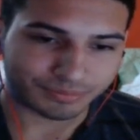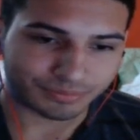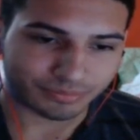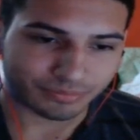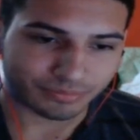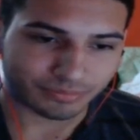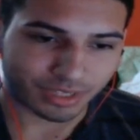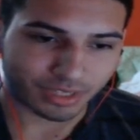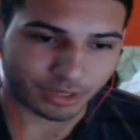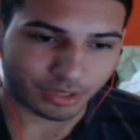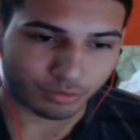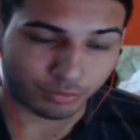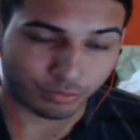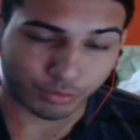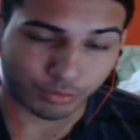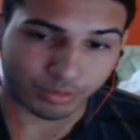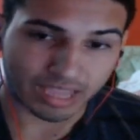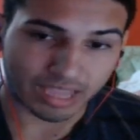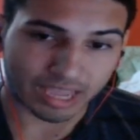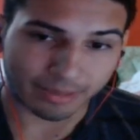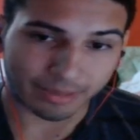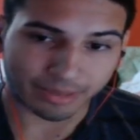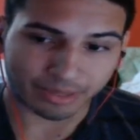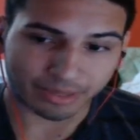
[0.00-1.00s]
Root
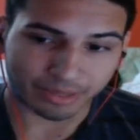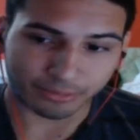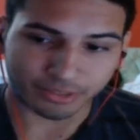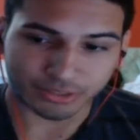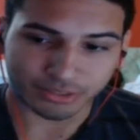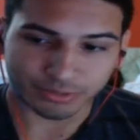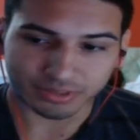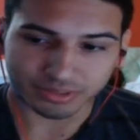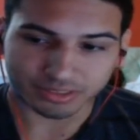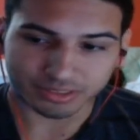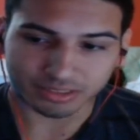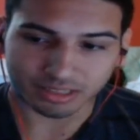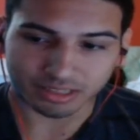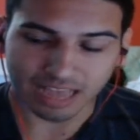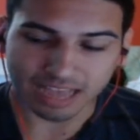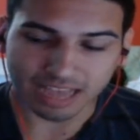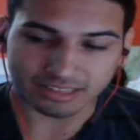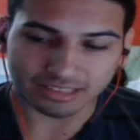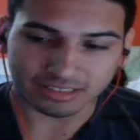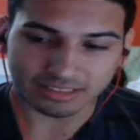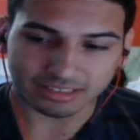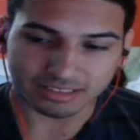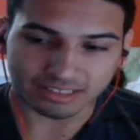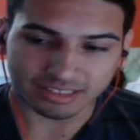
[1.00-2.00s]
Gaming, which was
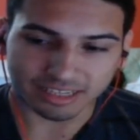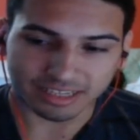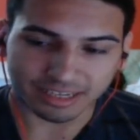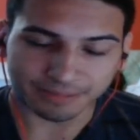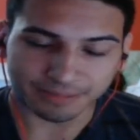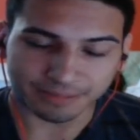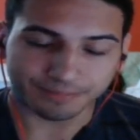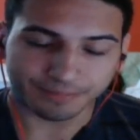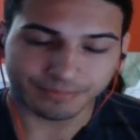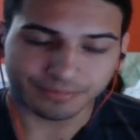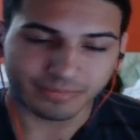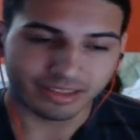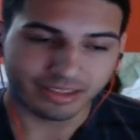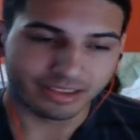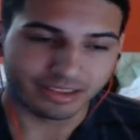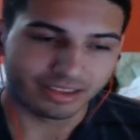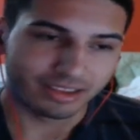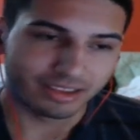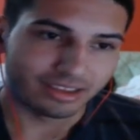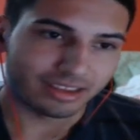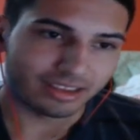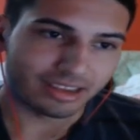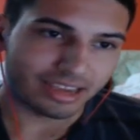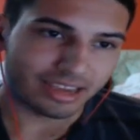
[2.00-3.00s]
Lass's team.
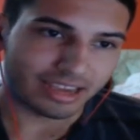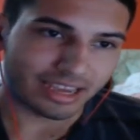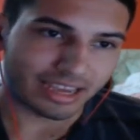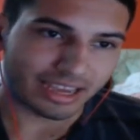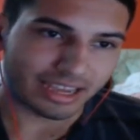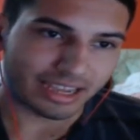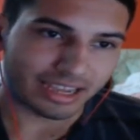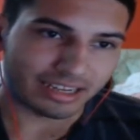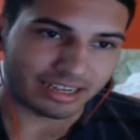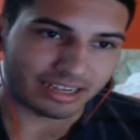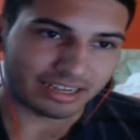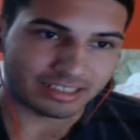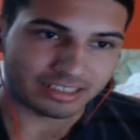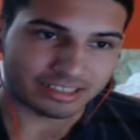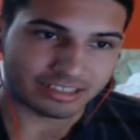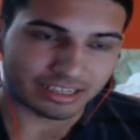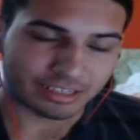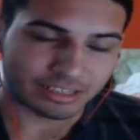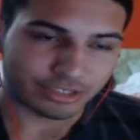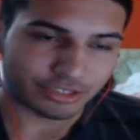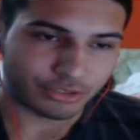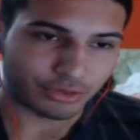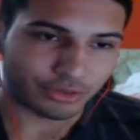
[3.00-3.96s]
And I decided to join Root